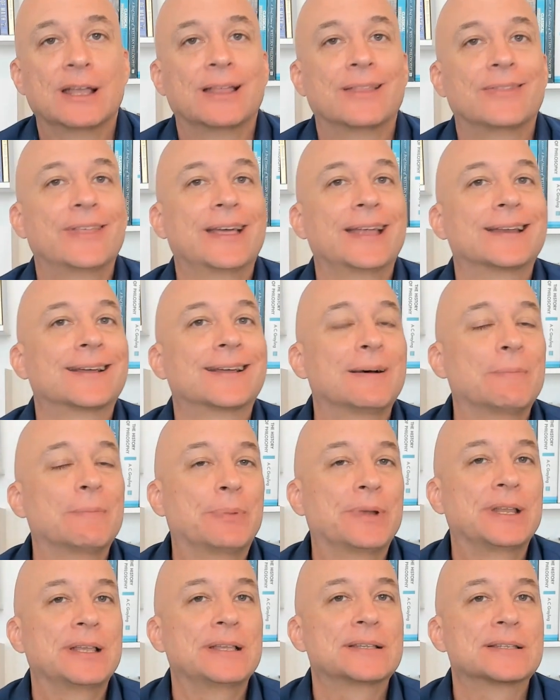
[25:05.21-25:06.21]
than
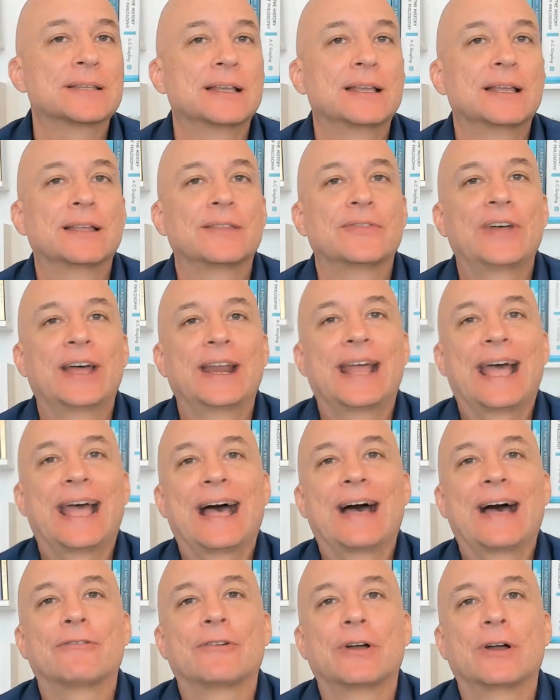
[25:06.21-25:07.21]
companies that
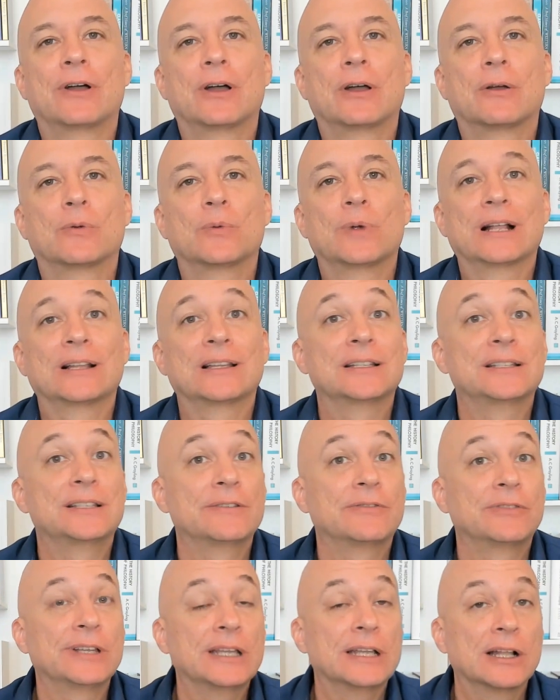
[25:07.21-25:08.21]
have
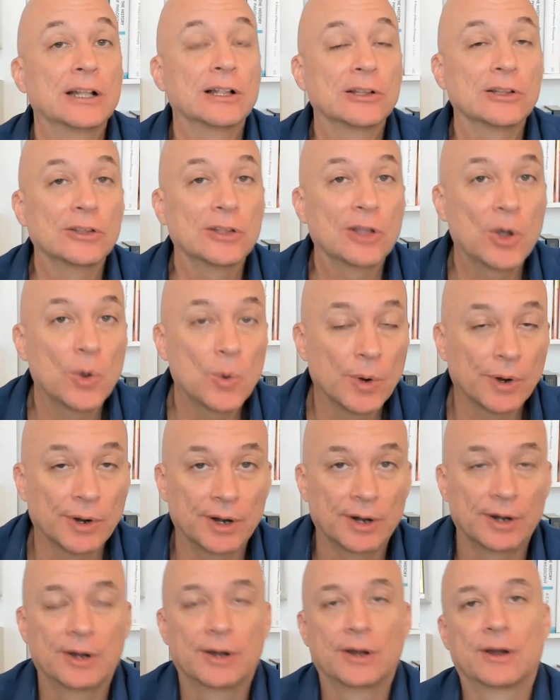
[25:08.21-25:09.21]
relatively
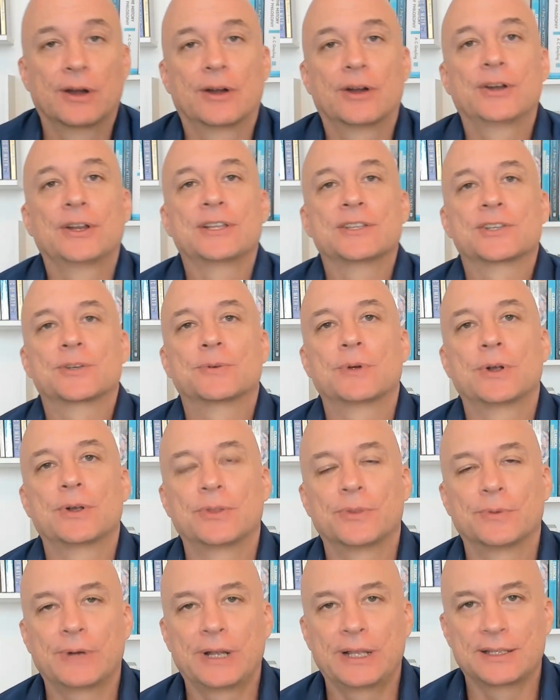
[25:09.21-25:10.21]
lower earnings
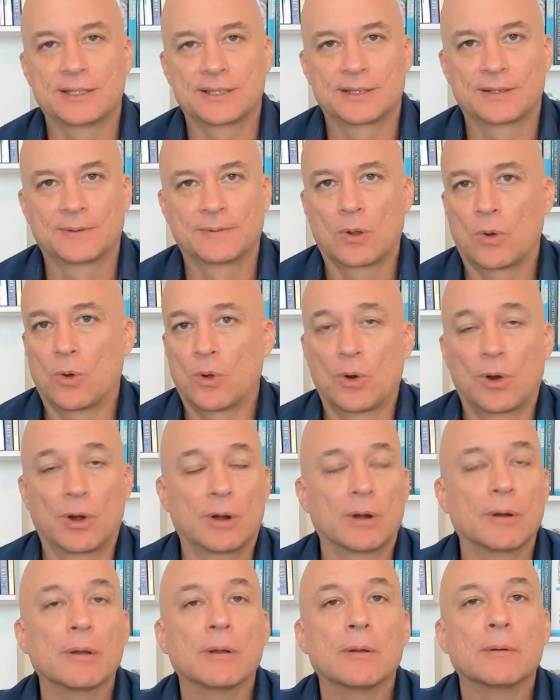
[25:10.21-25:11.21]
growth rates.
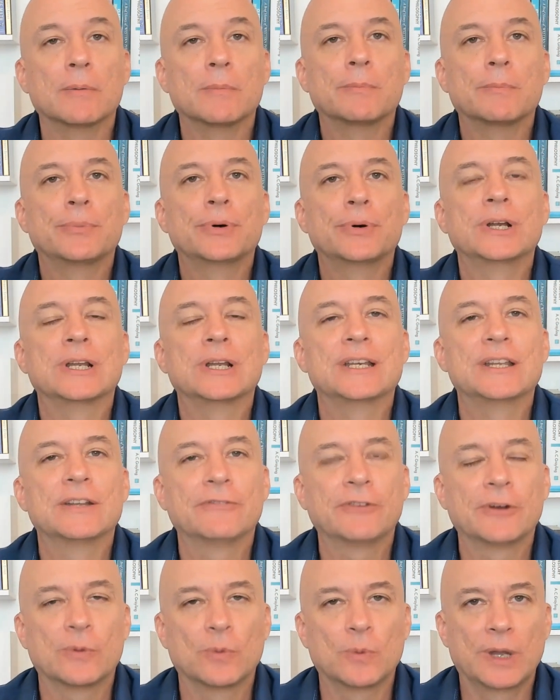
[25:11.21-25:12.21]
Or put a
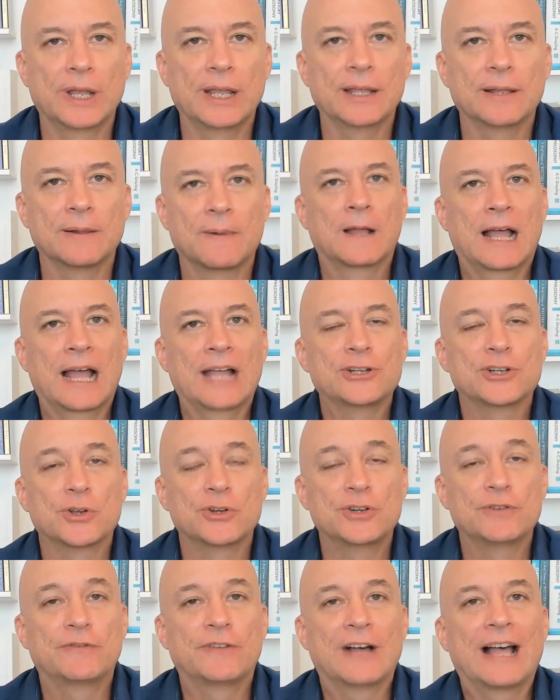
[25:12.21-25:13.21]
different way, I
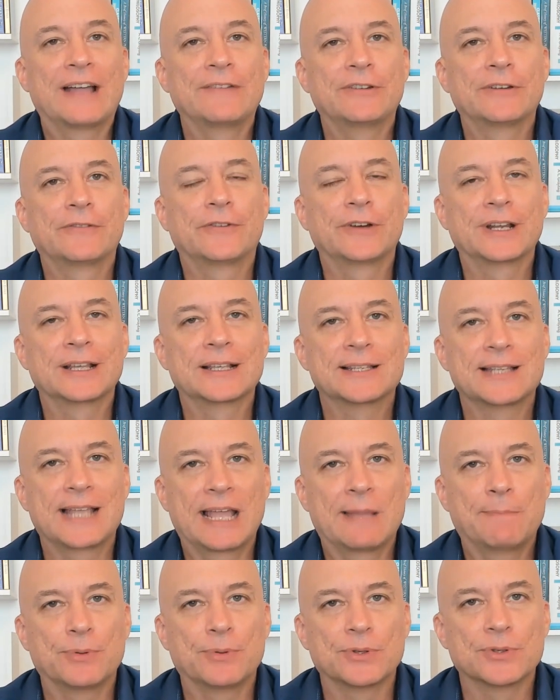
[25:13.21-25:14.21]
showed you 5 different
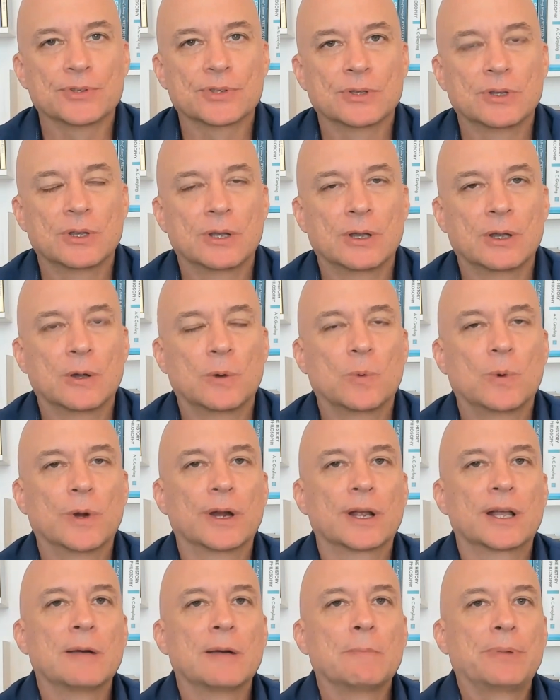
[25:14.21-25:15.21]
examples
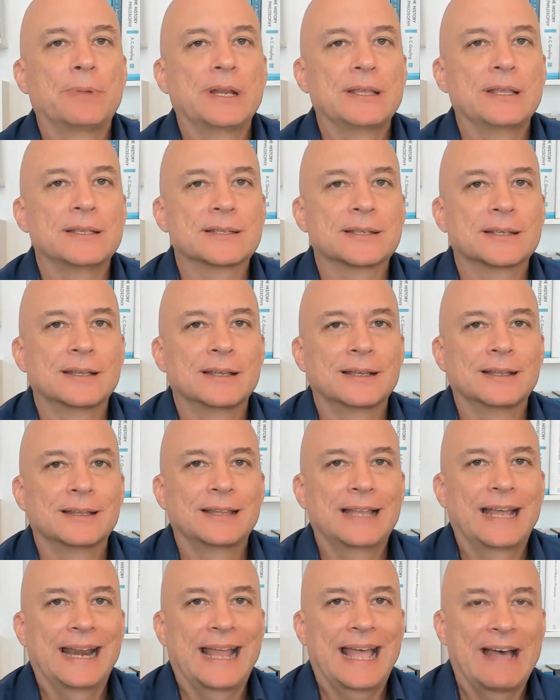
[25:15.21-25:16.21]
where companies
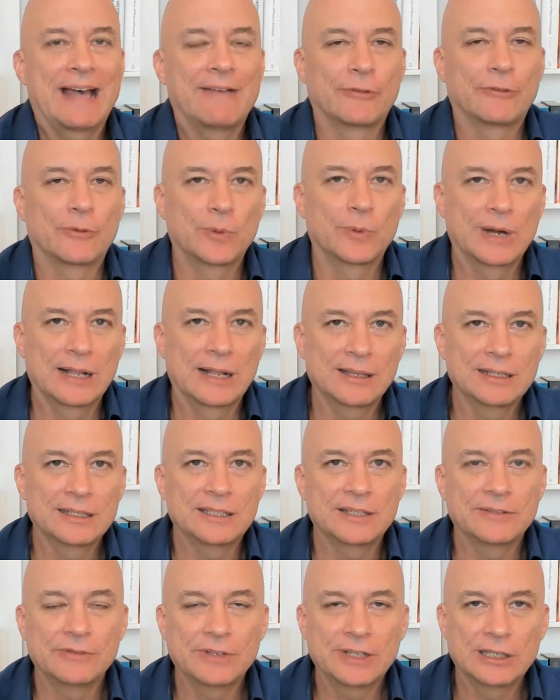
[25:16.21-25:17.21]
that have
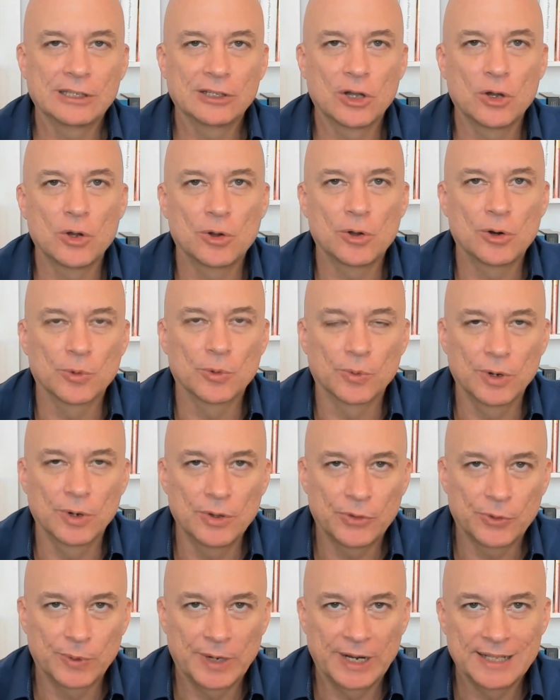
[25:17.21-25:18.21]
relatively low
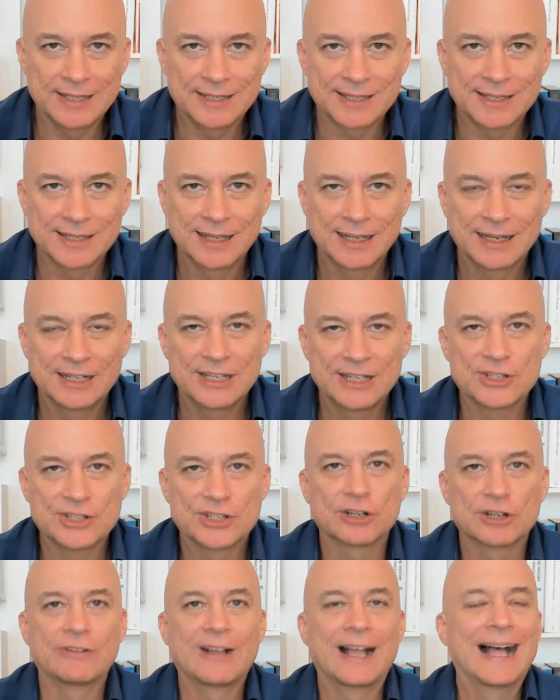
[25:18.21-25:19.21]
growth rates
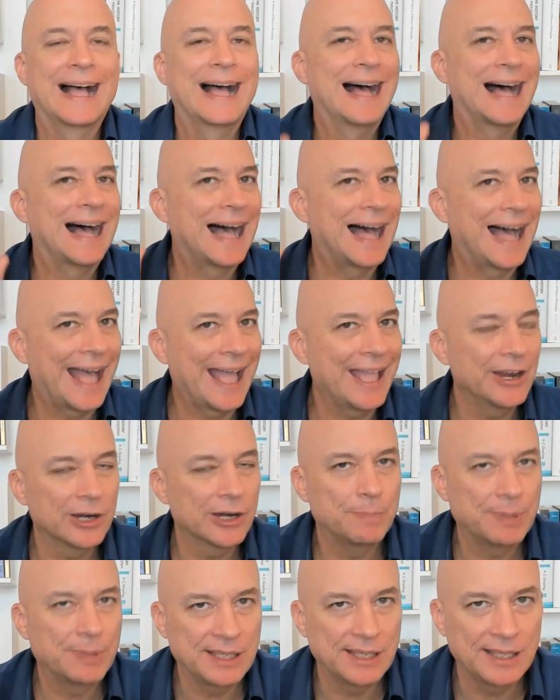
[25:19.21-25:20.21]
deserve
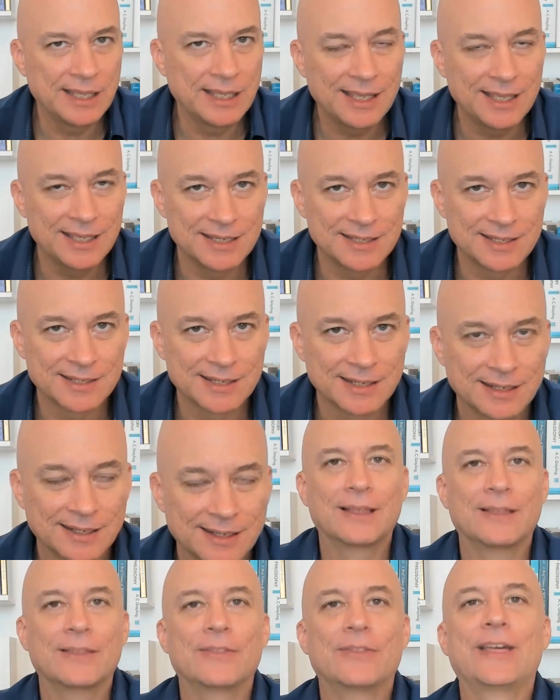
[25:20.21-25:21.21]
higher PEs
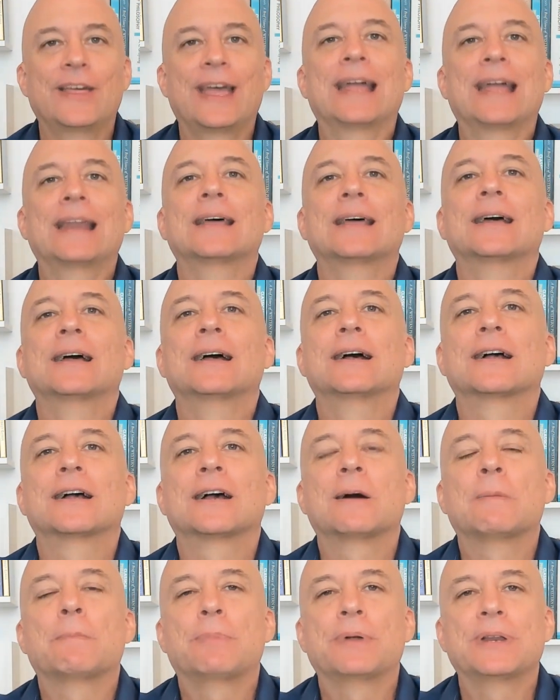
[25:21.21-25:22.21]
than
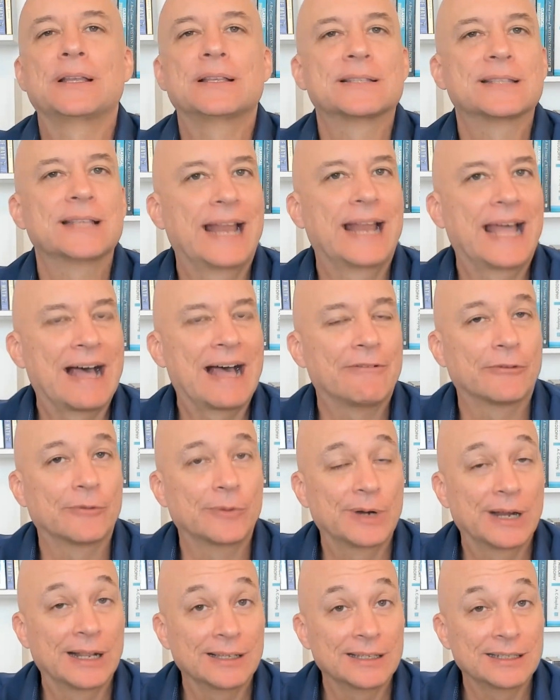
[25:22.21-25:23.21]
companies that have
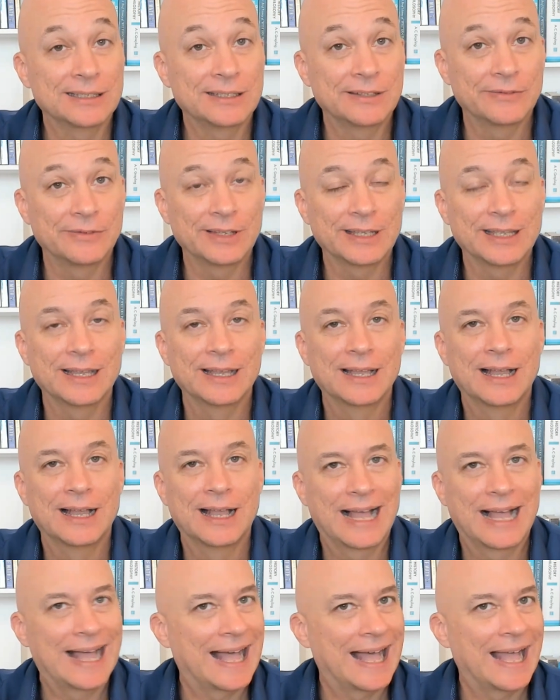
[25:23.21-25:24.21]
relatively
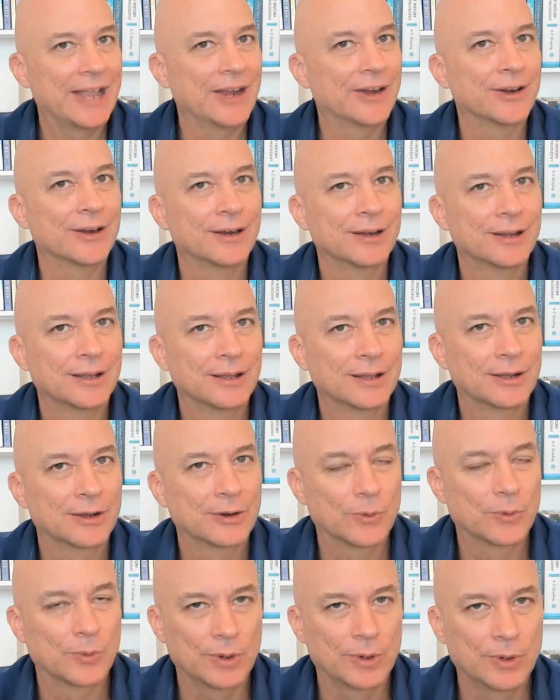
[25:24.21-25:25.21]
higher
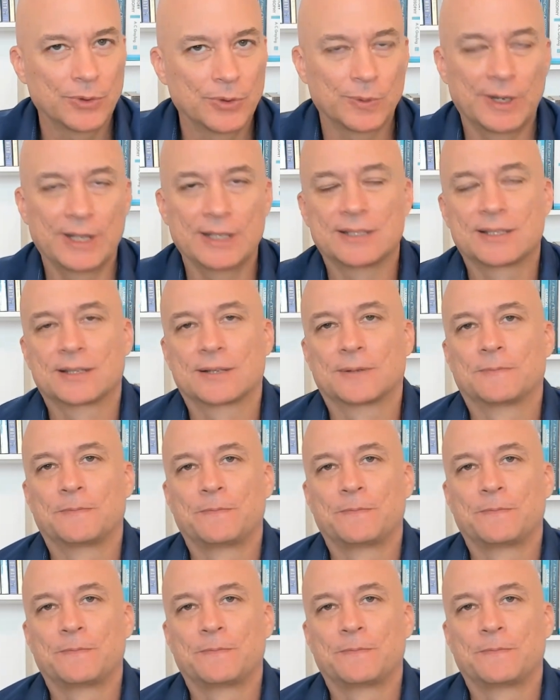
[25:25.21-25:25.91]
growth rates.